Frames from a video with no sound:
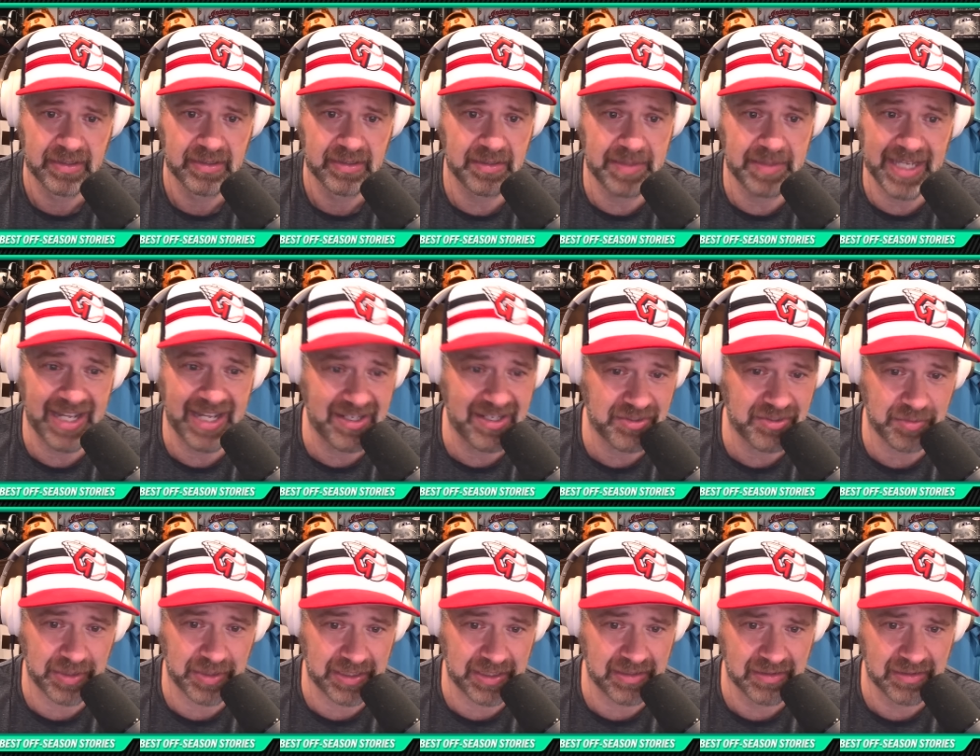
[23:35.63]
to be honest
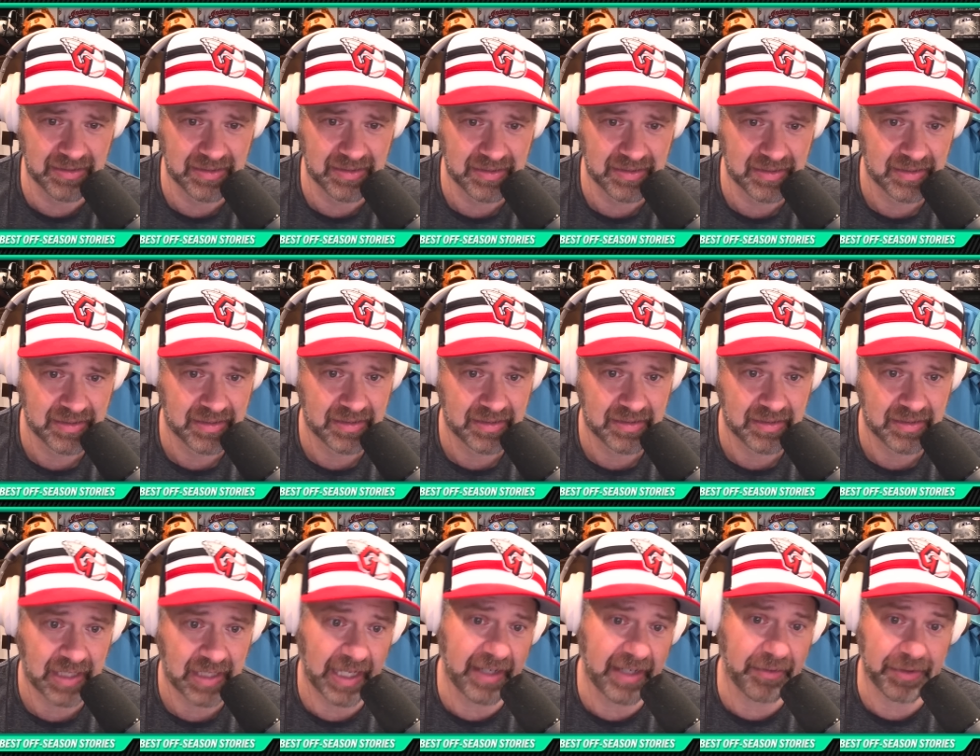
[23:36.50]
with you.
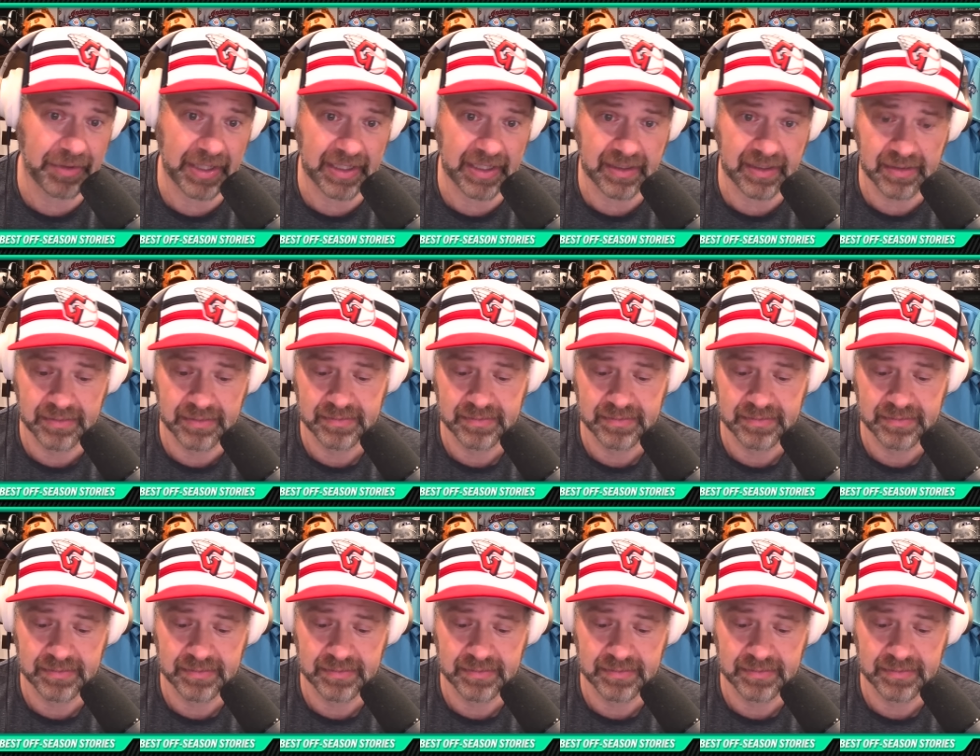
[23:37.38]
I don't think.